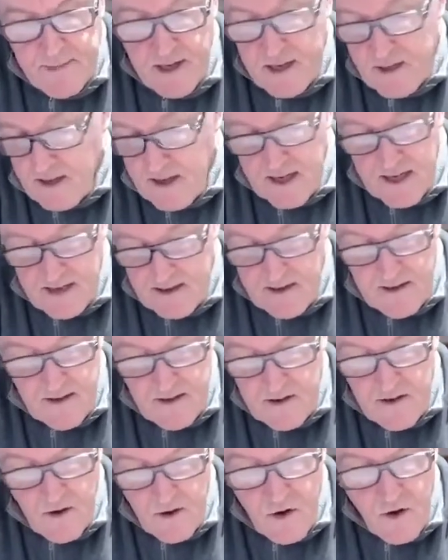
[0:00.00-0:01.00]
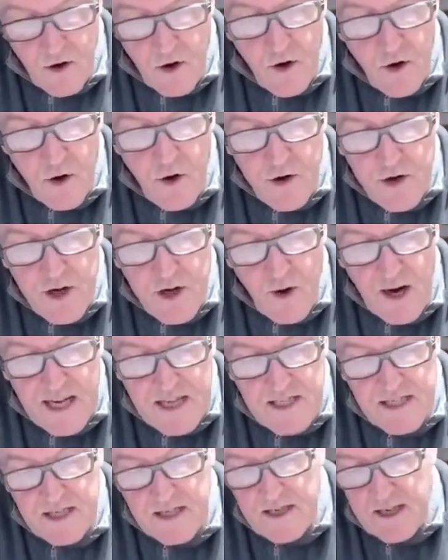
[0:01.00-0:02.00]
But who you
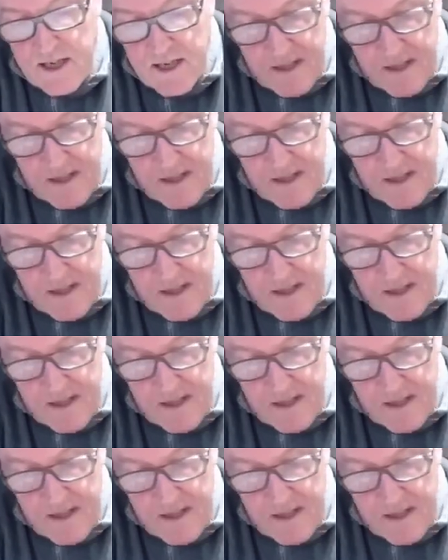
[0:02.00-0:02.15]
ask,